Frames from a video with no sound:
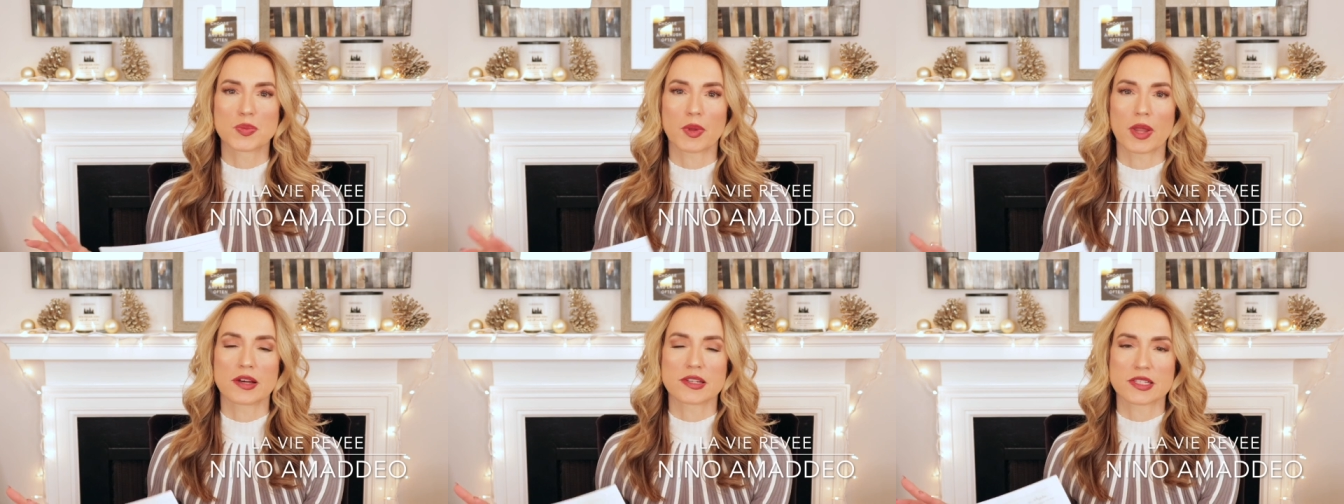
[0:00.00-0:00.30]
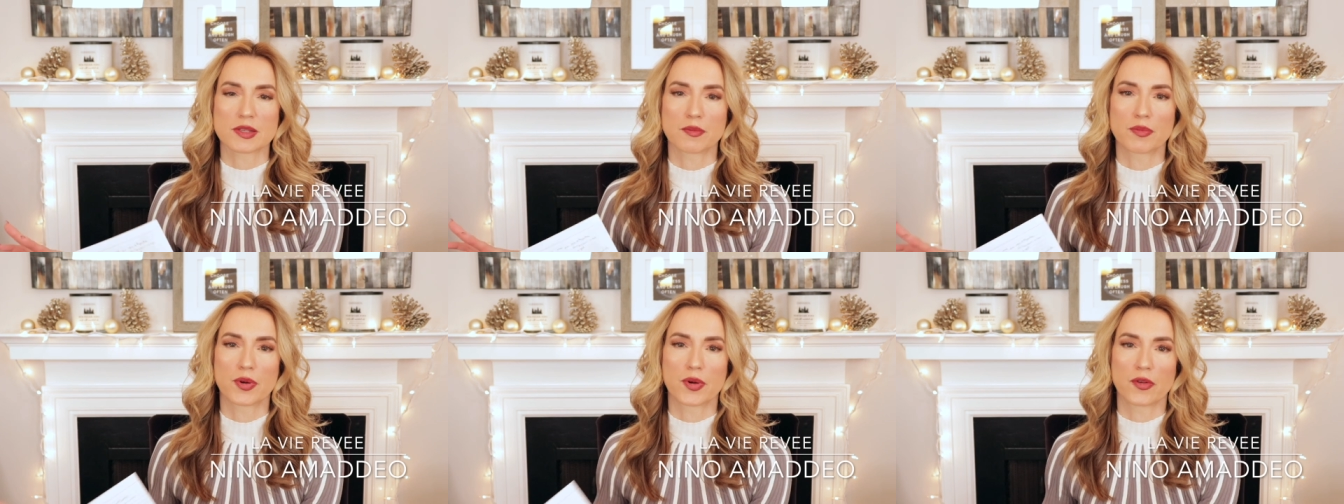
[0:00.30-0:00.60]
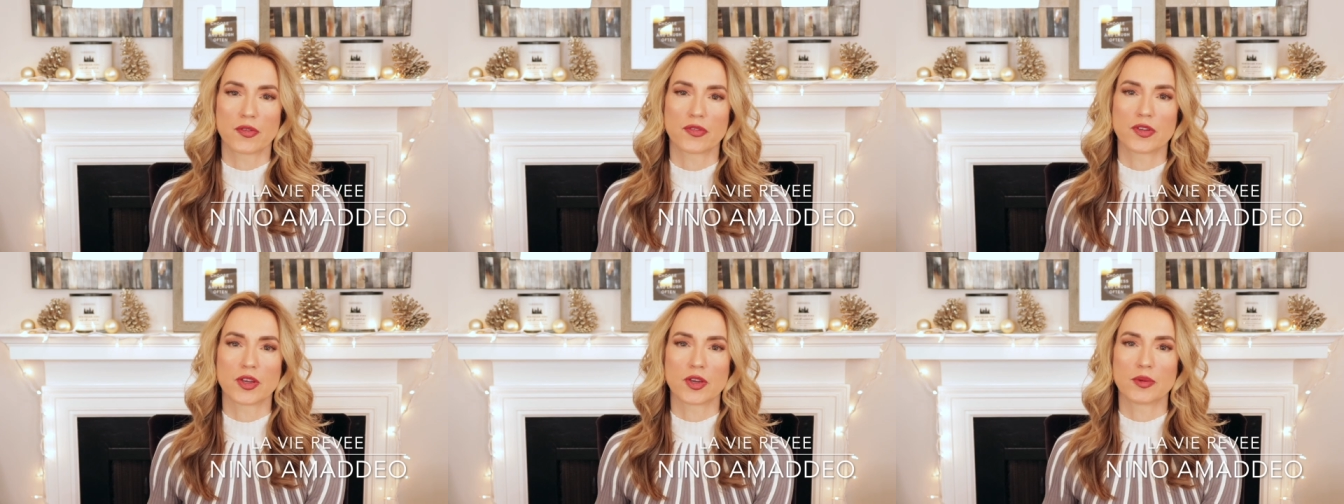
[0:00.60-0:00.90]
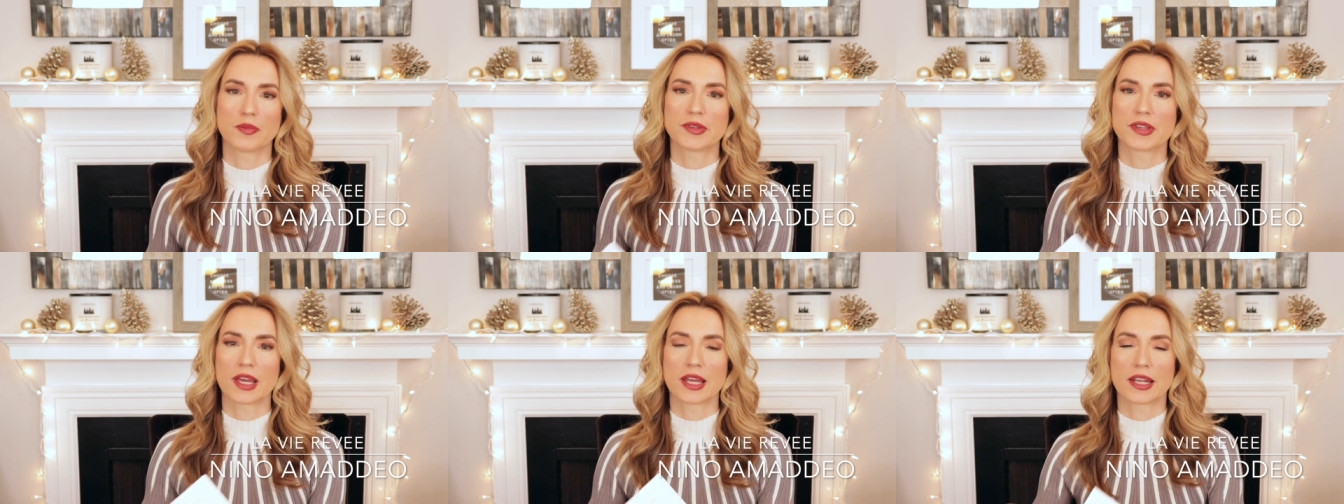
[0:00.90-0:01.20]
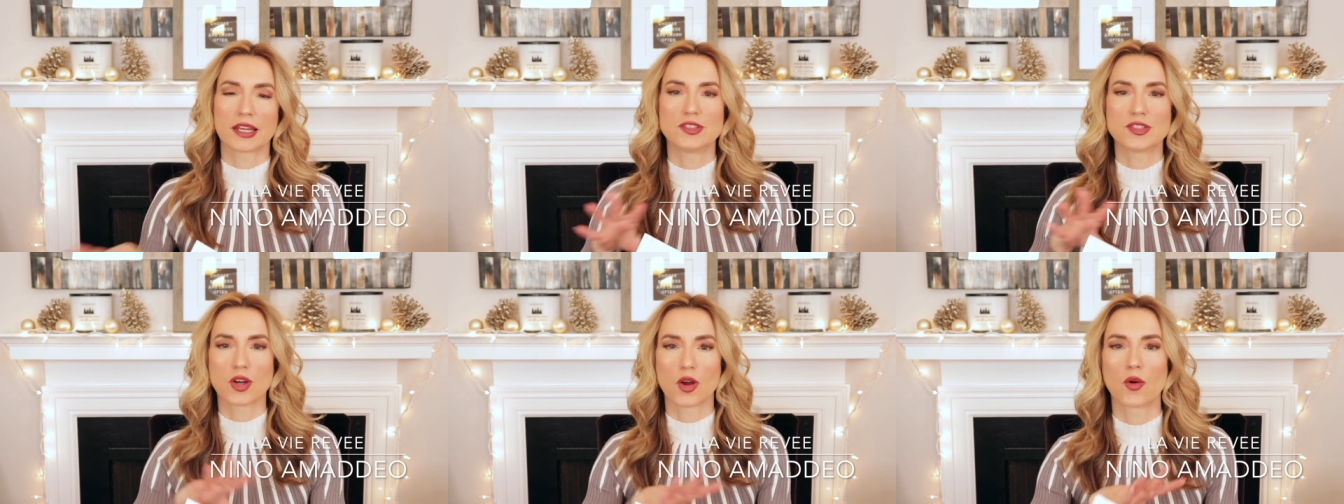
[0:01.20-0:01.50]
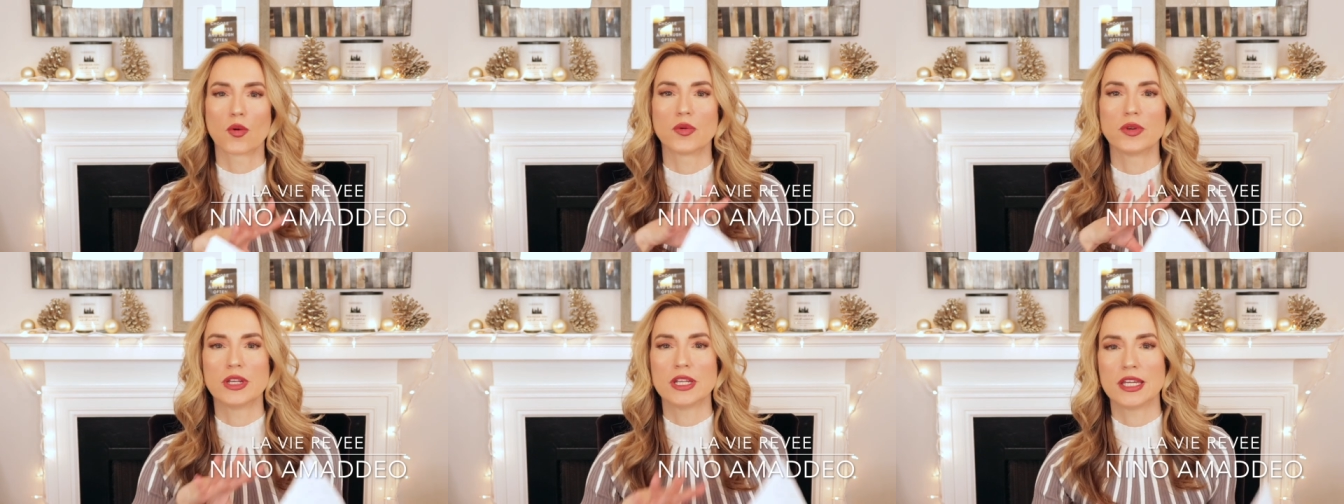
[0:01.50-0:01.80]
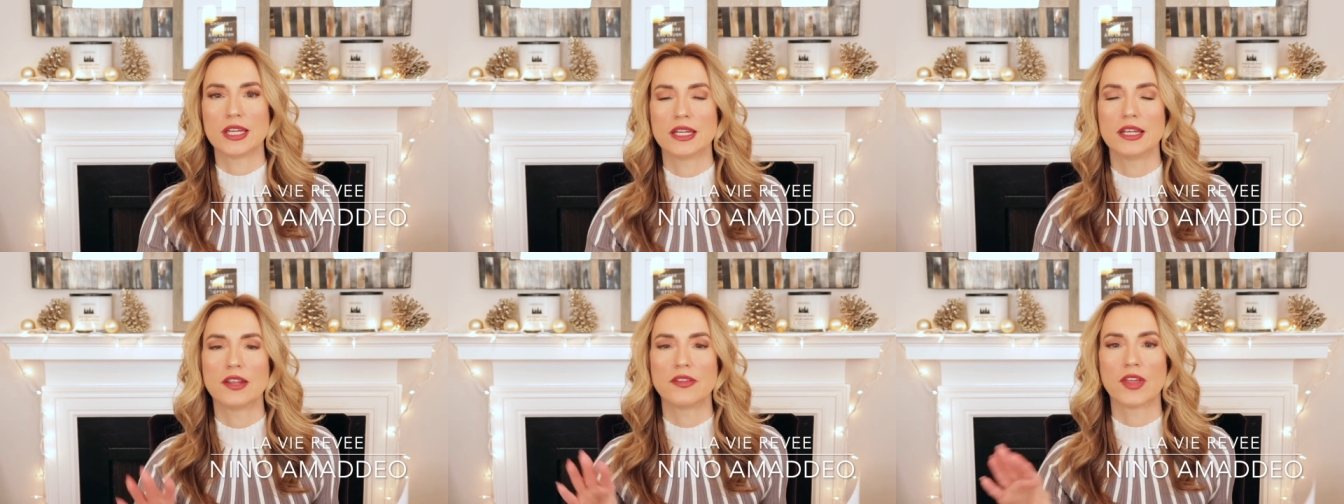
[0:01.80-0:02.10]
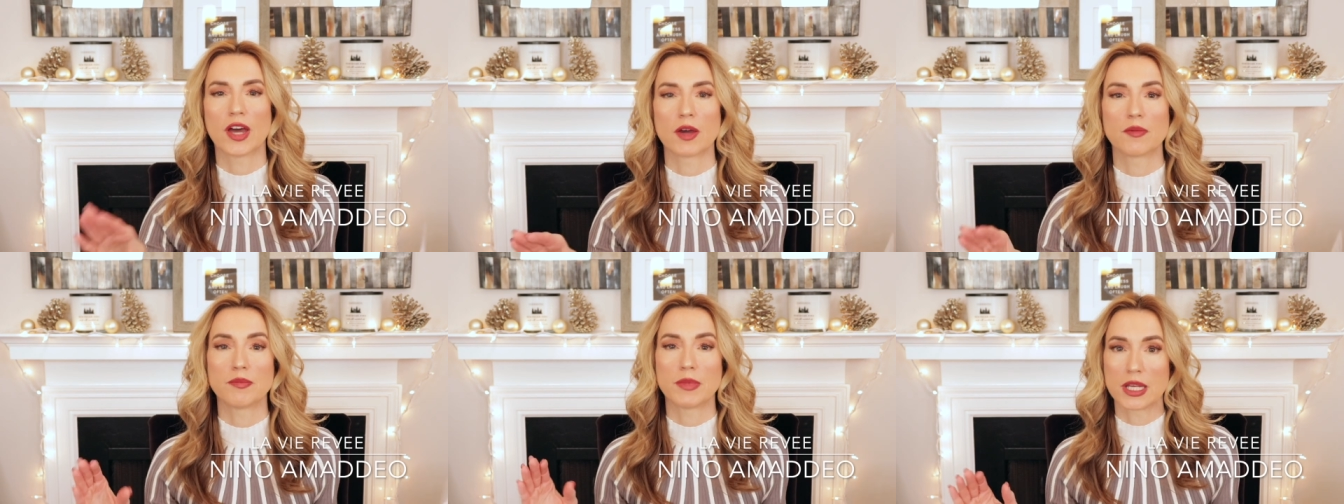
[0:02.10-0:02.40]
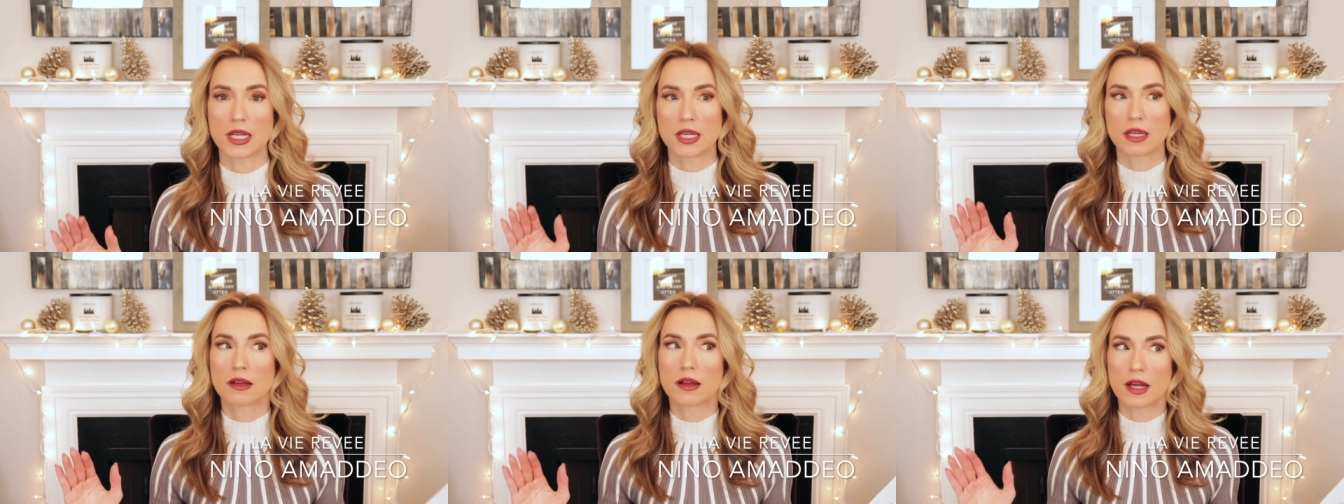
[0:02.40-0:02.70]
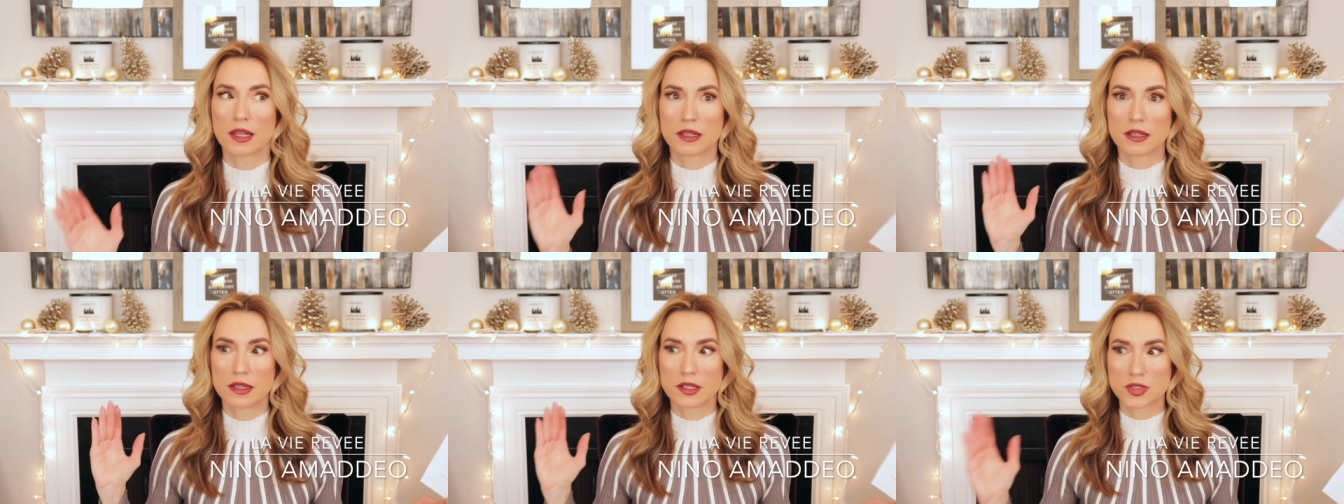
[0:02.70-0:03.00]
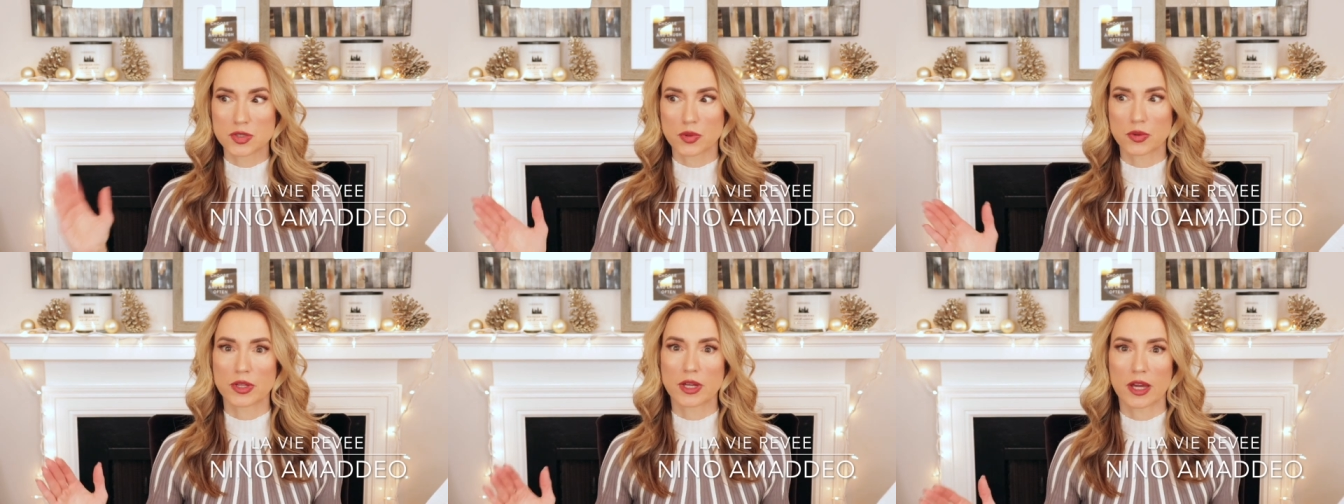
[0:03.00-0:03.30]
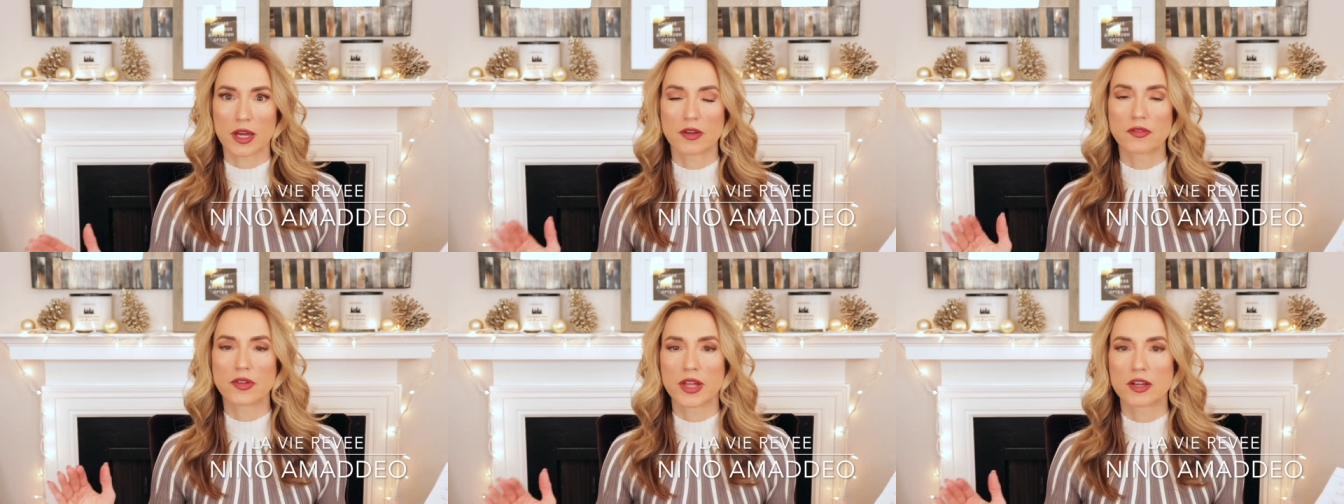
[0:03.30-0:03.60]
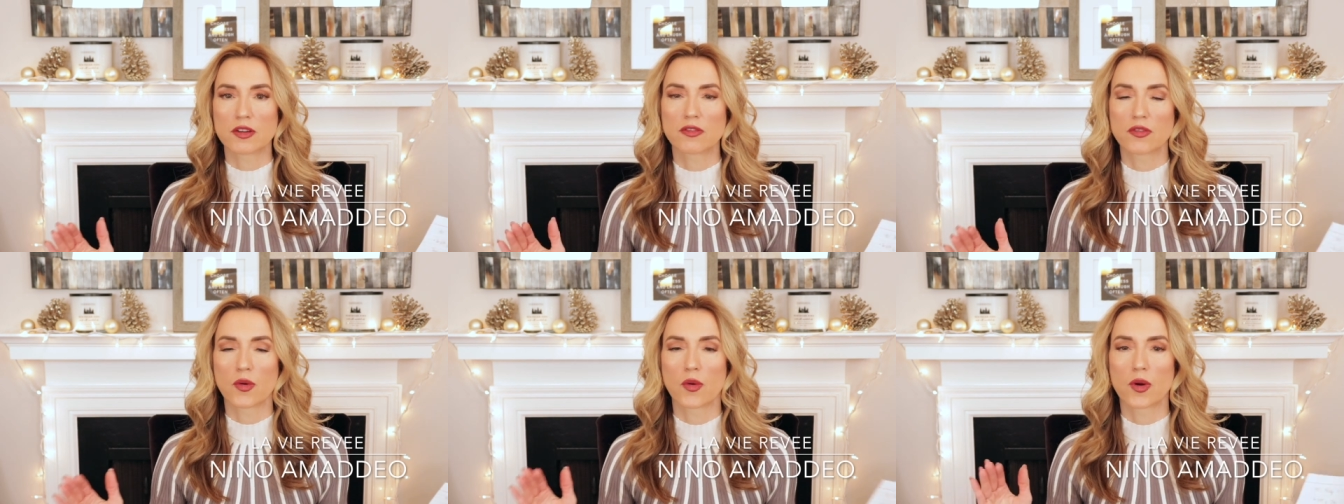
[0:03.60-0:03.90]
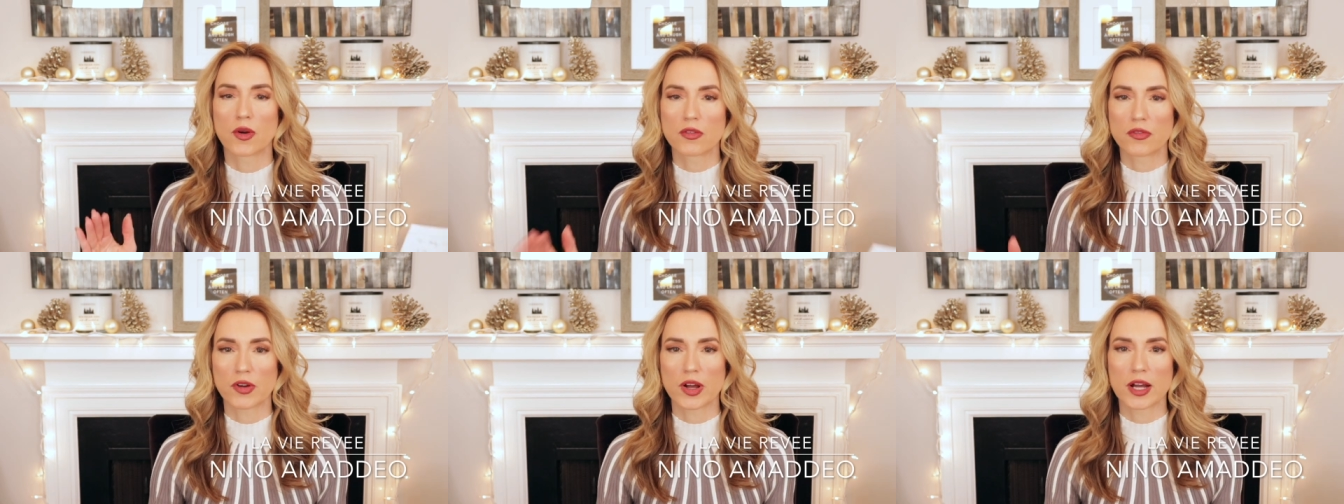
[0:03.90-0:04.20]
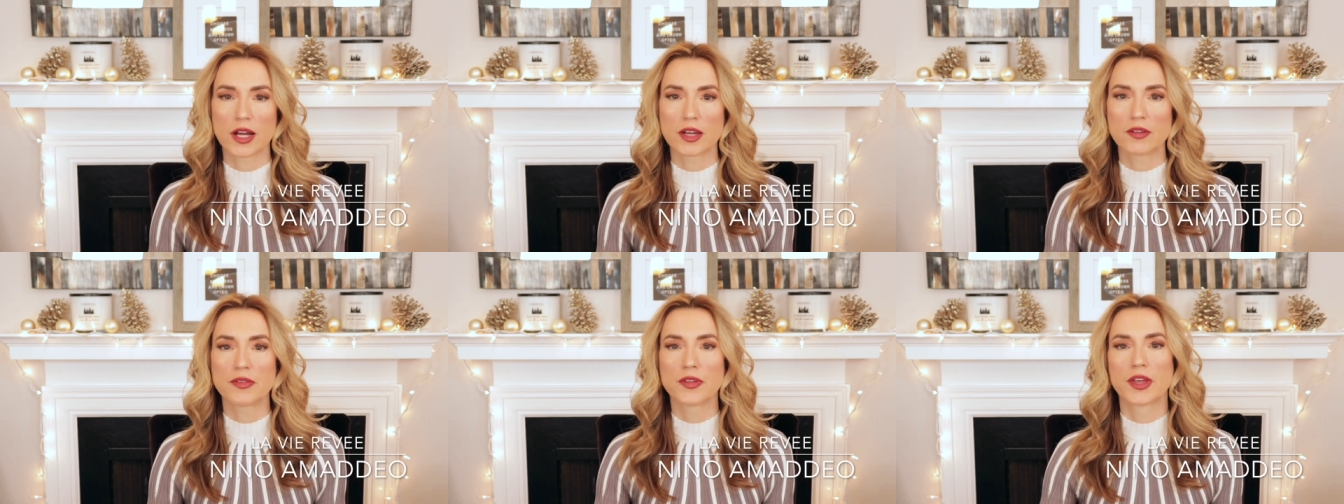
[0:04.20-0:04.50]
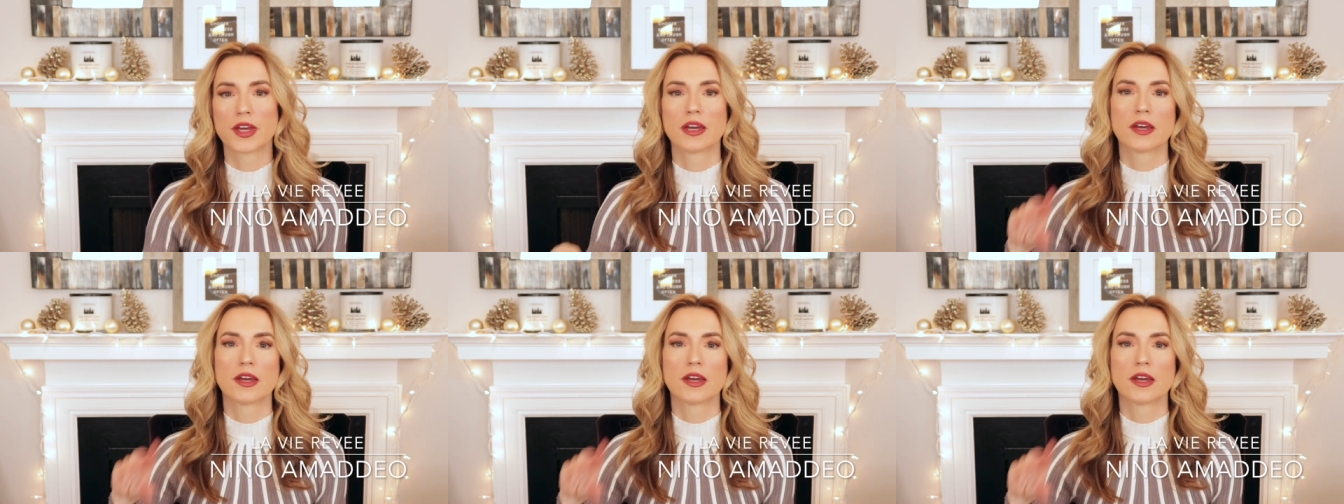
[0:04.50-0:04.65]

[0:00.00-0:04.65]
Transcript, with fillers: blossom perfumes and I don't need that many. I literally have like four or five.